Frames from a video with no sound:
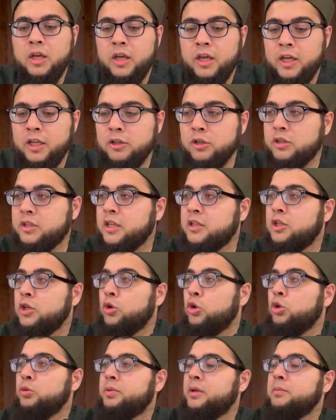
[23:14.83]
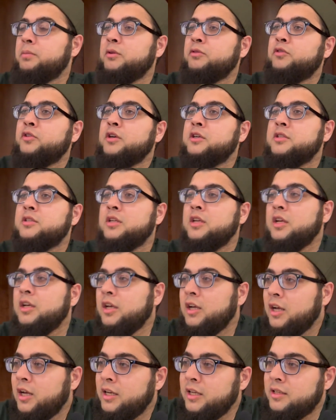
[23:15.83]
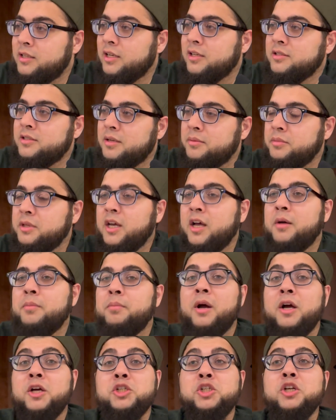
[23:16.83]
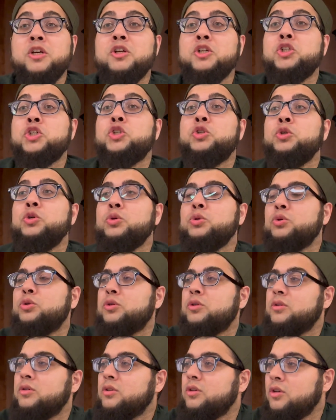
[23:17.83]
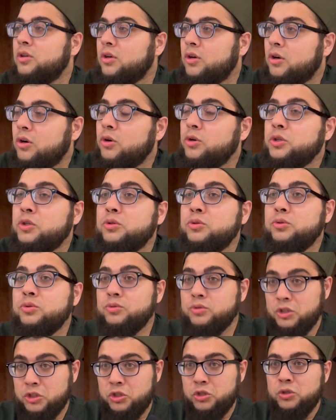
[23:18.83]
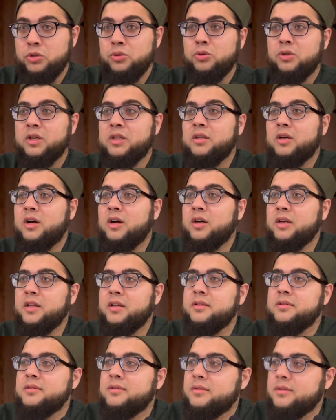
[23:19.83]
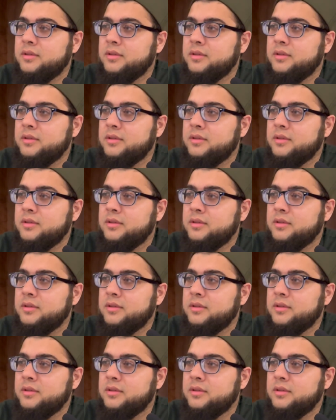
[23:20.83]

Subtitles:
He looked at the old people first, and he tells them, Ya ma'shara shuyukh, oh you, the shuyukh in the audience.